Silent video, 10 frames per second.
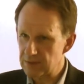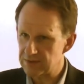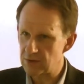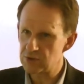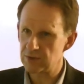
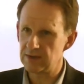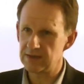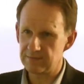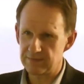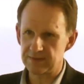social
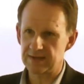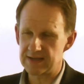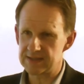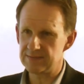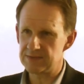and the physical
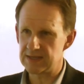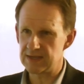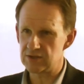activity.